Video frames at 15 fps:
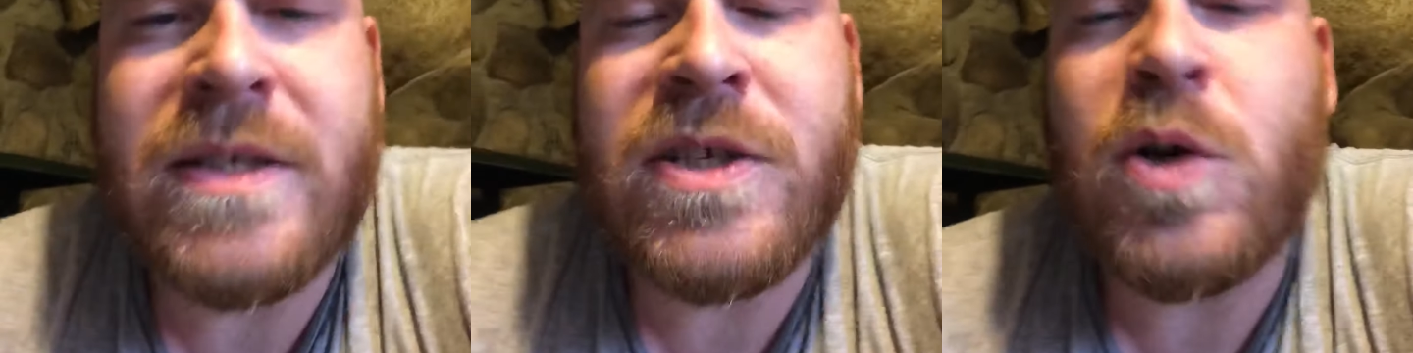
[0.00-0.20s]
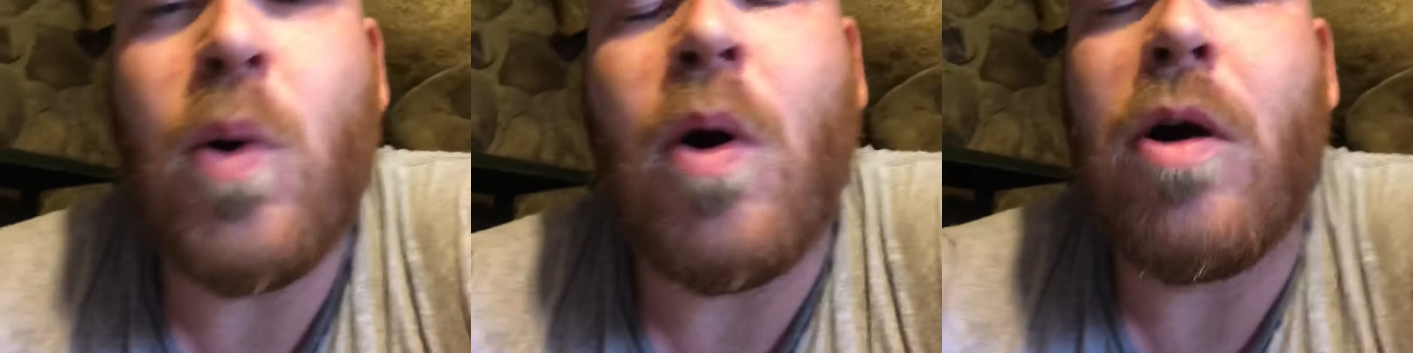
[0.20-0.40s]

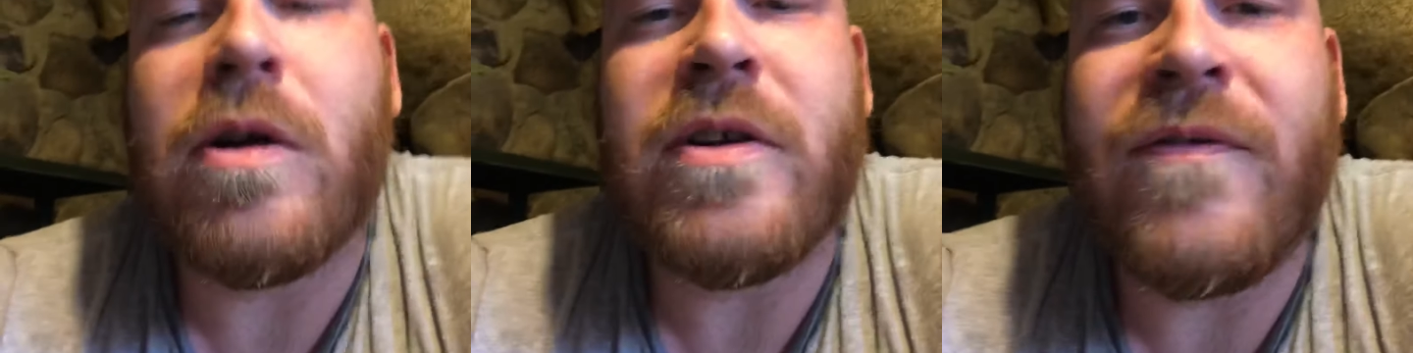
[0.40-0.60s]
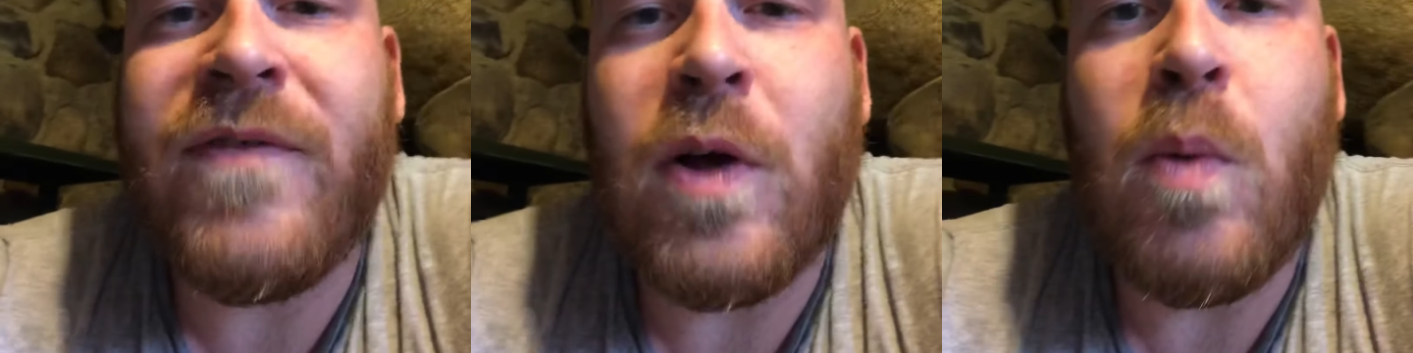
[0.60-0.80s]
too hard
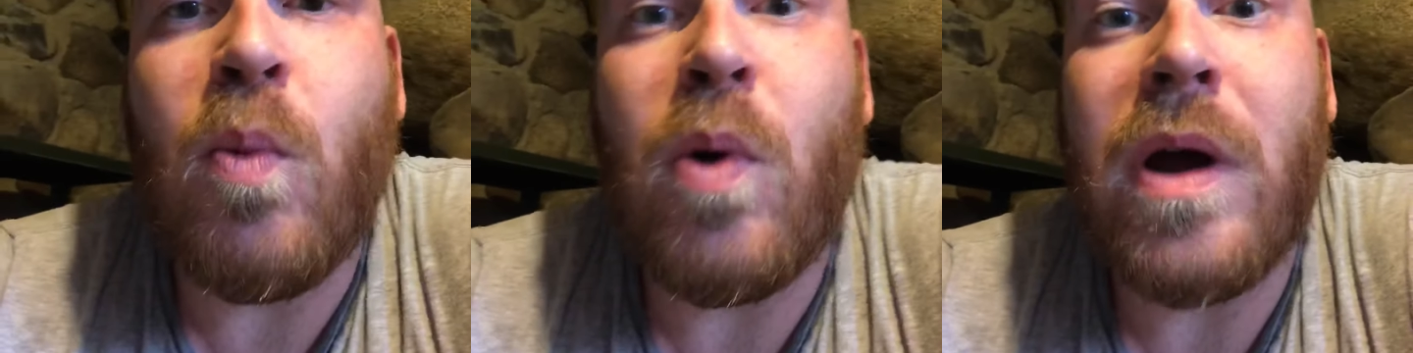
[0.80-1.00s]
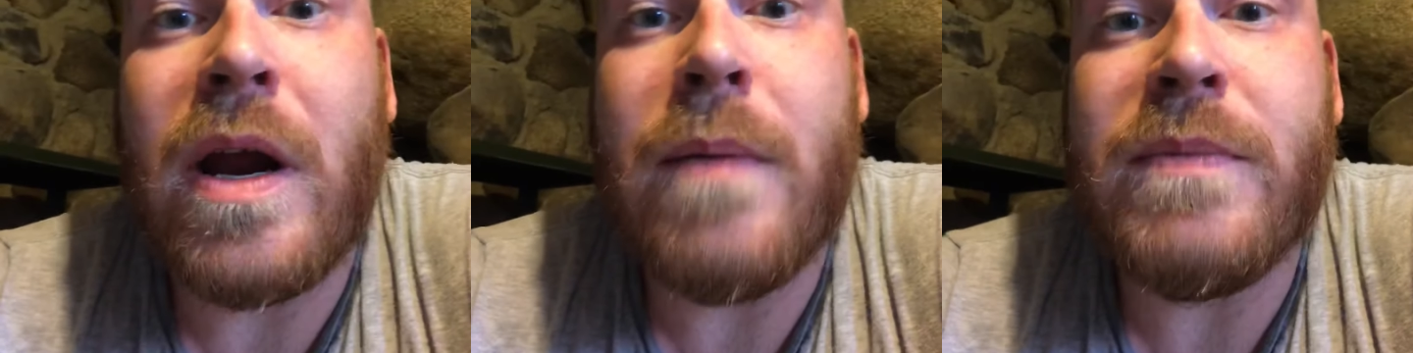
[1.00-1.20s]
to film
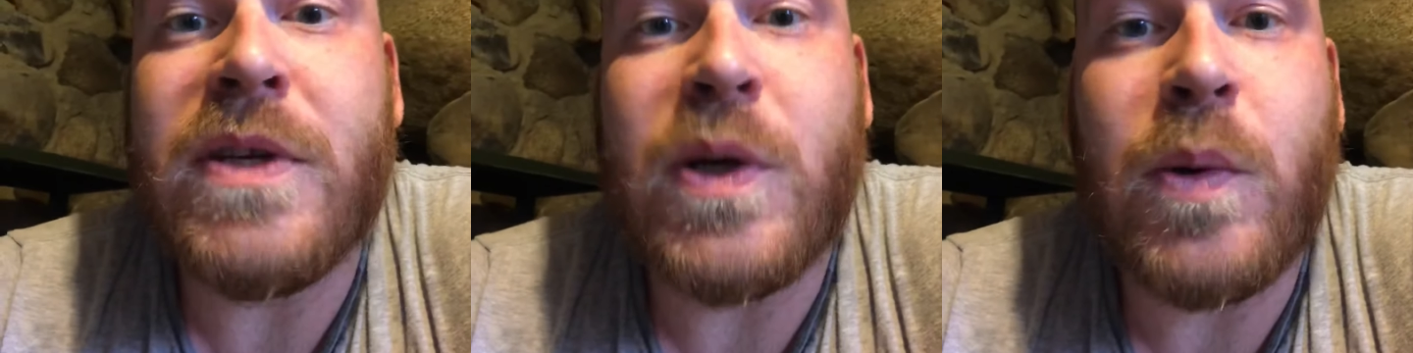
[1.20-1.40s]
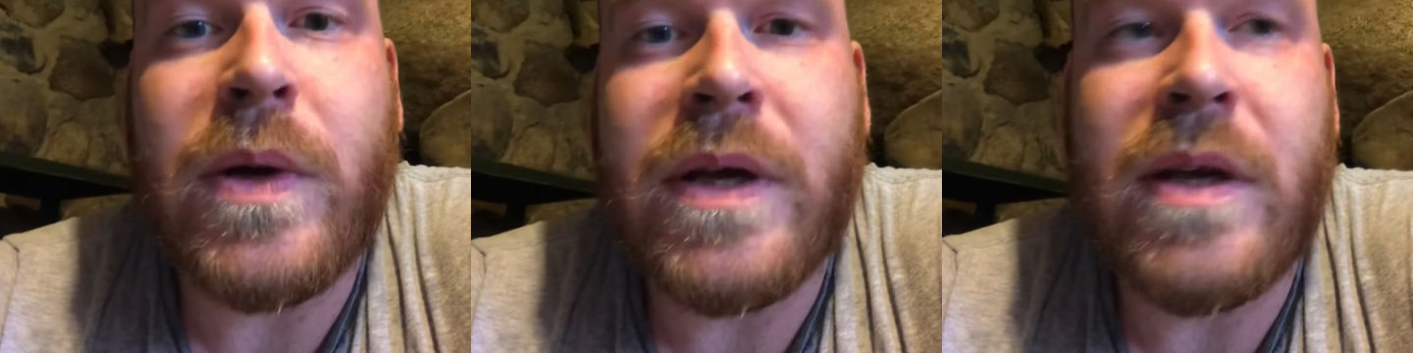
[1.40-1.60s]
what I'm
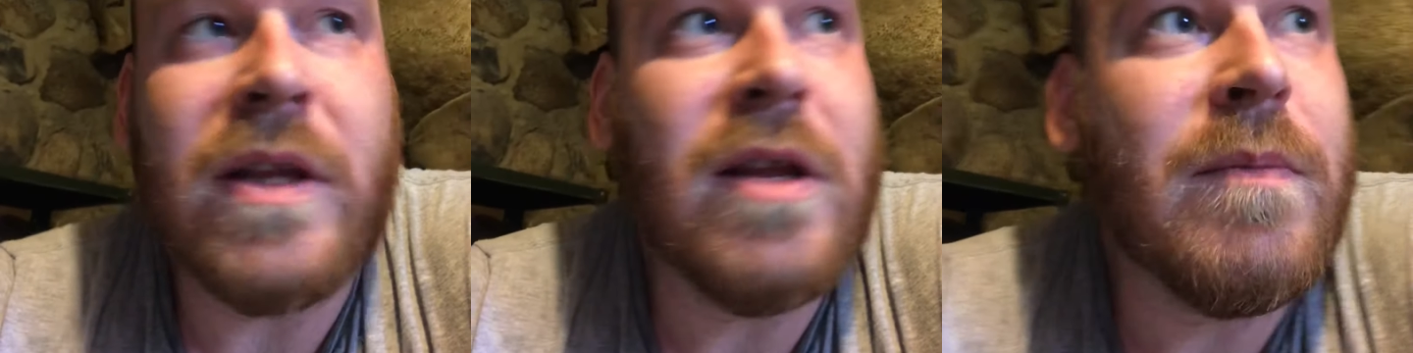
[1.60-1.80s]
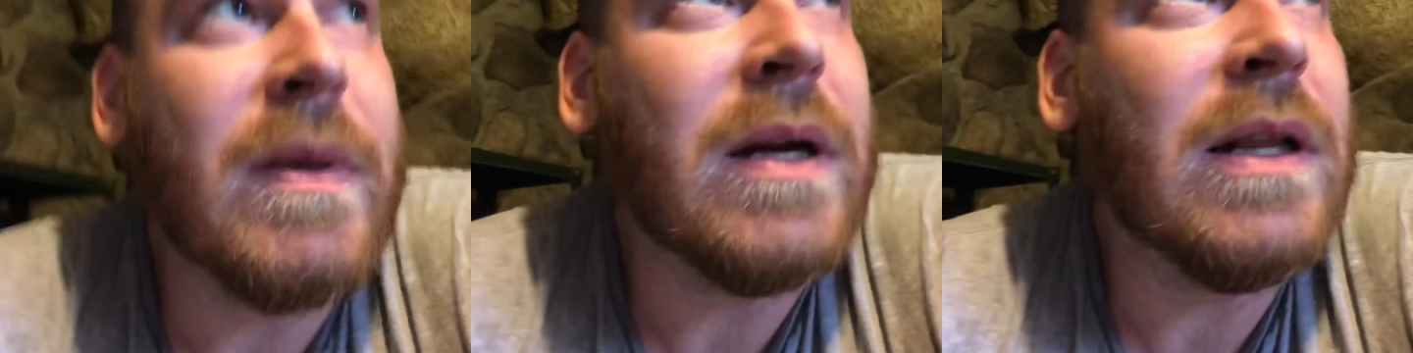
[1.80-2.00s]
doing in
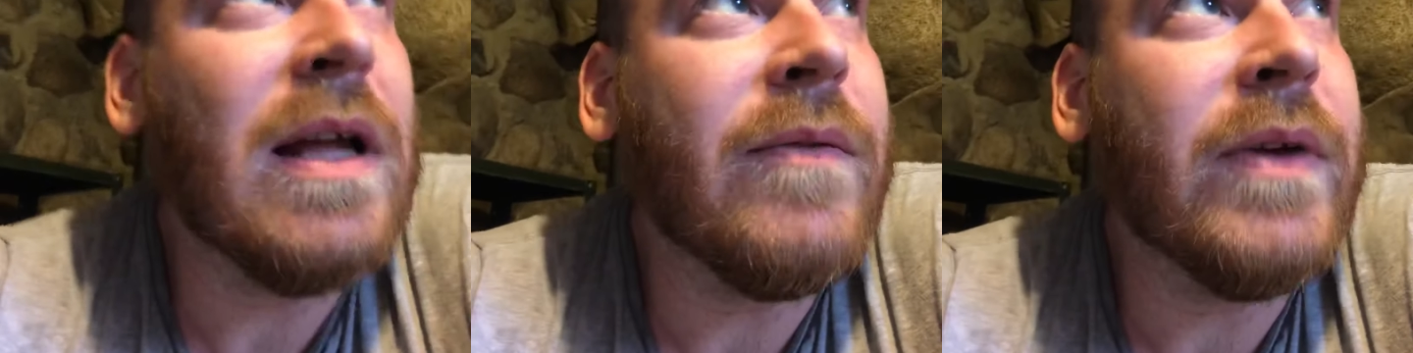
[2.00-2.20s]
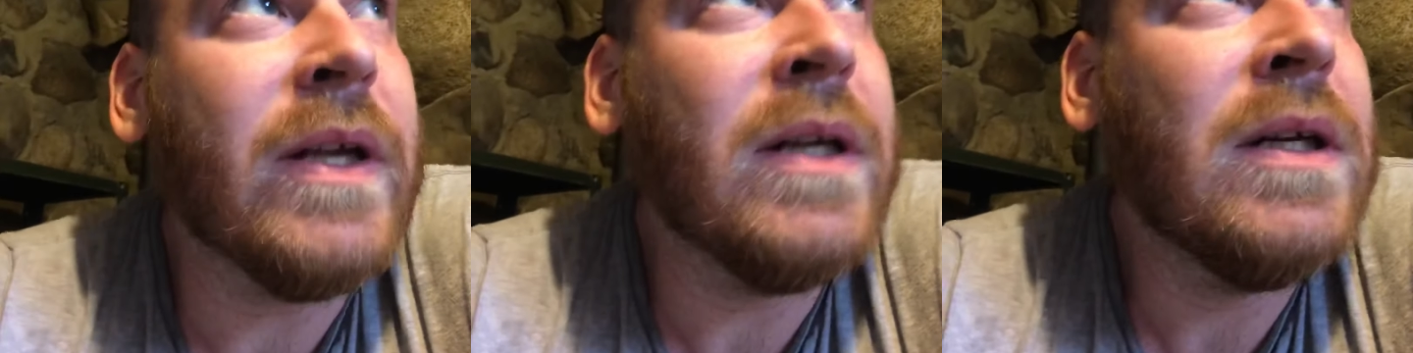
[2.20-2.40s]
the middle
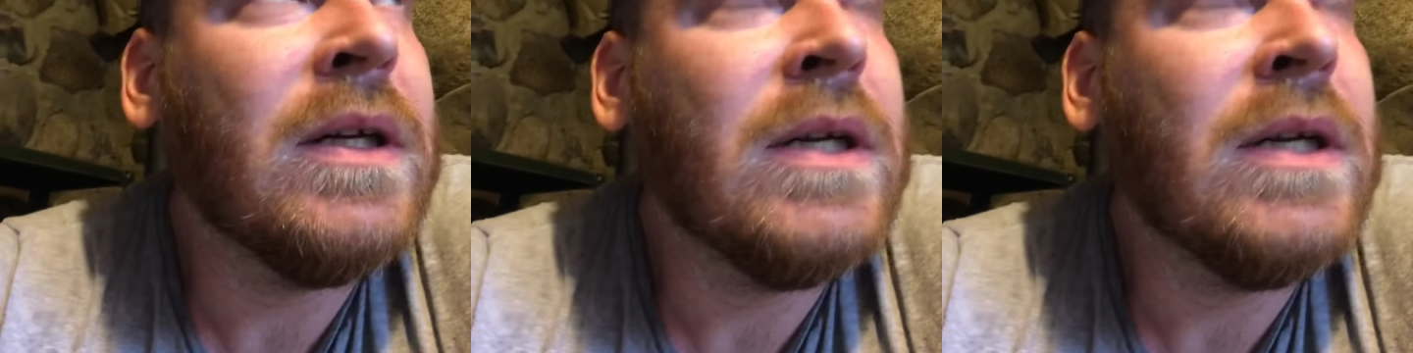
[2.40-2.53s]
of it.